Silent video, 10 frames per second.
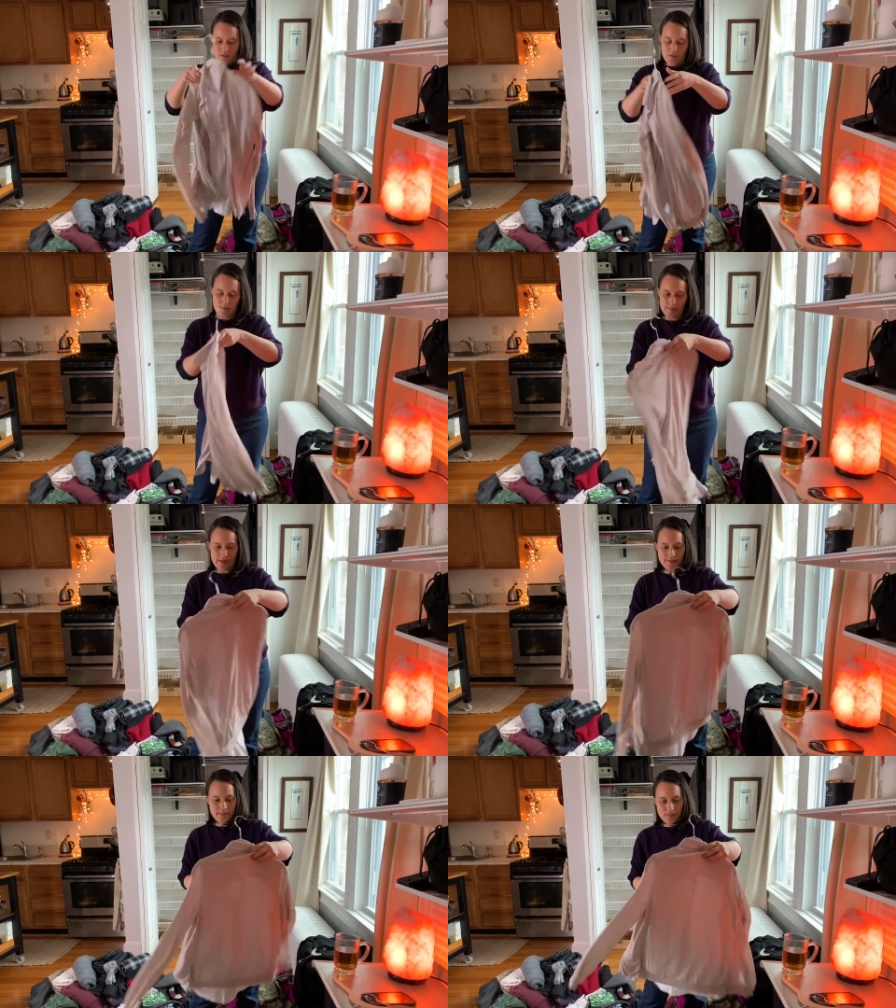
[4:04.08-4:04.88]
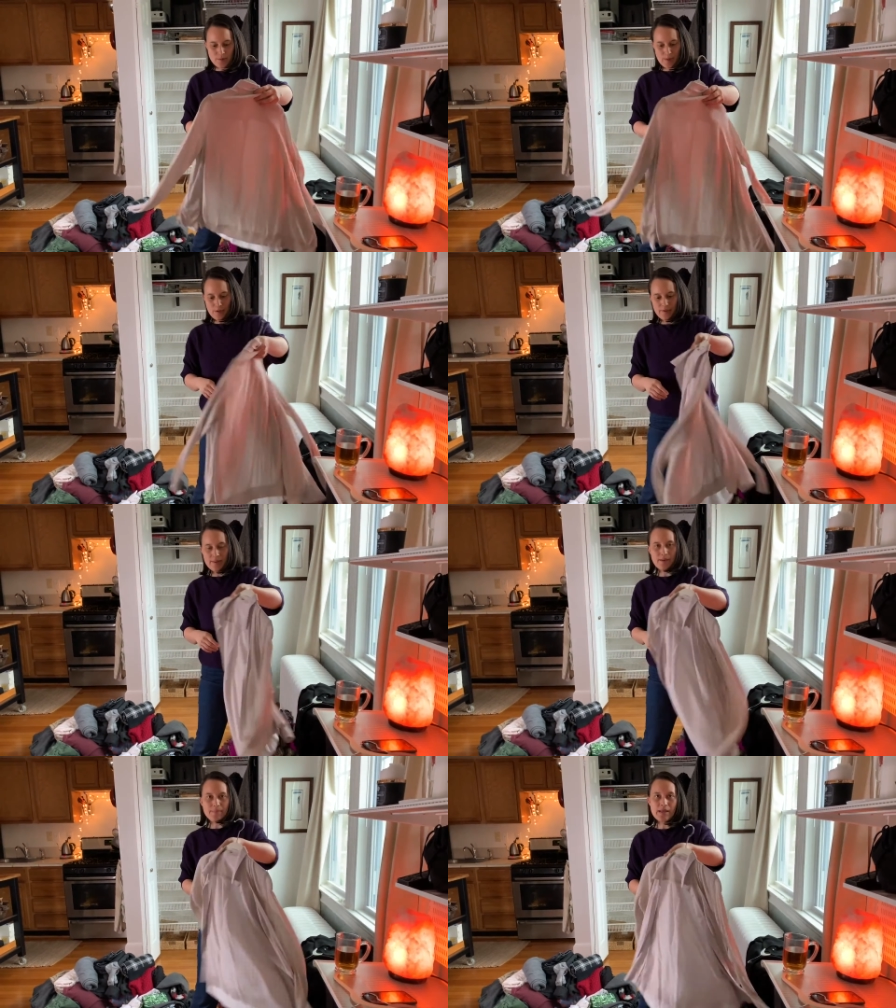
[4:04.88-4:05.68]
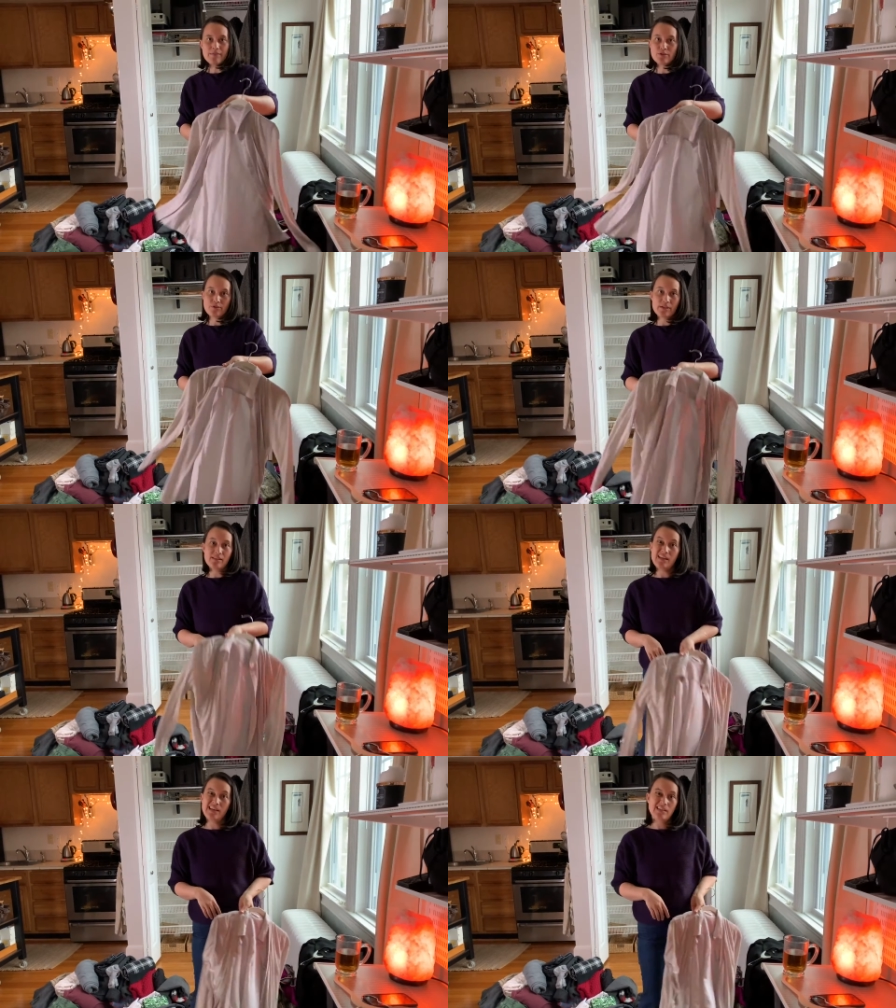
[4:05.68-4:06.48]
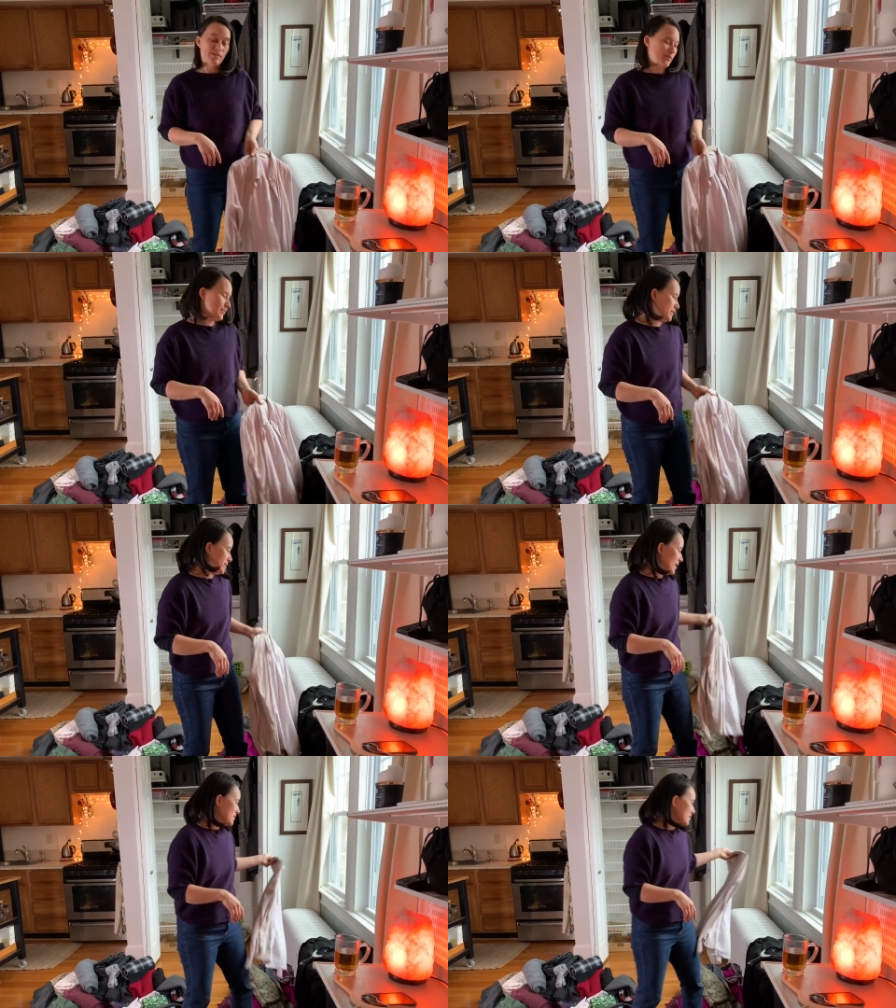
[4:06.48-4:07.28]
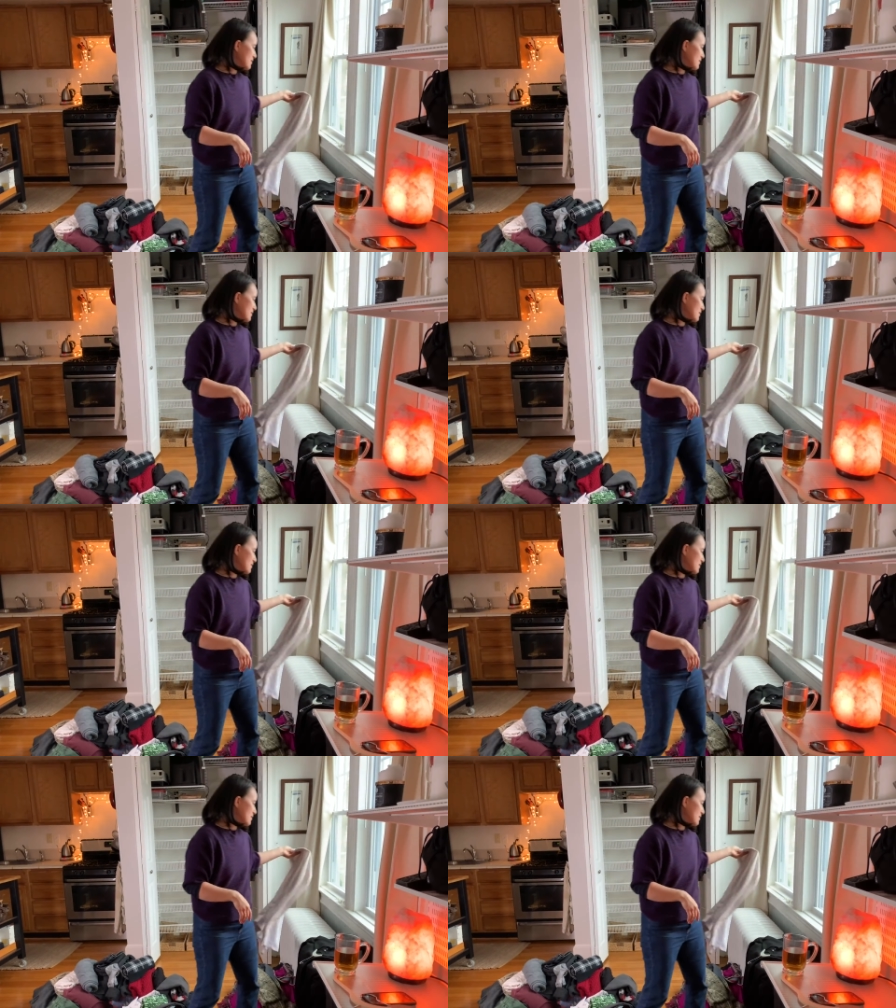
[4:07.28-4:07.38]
A blouse and sweater that I'm not even sure I like, so I'm going to put that to the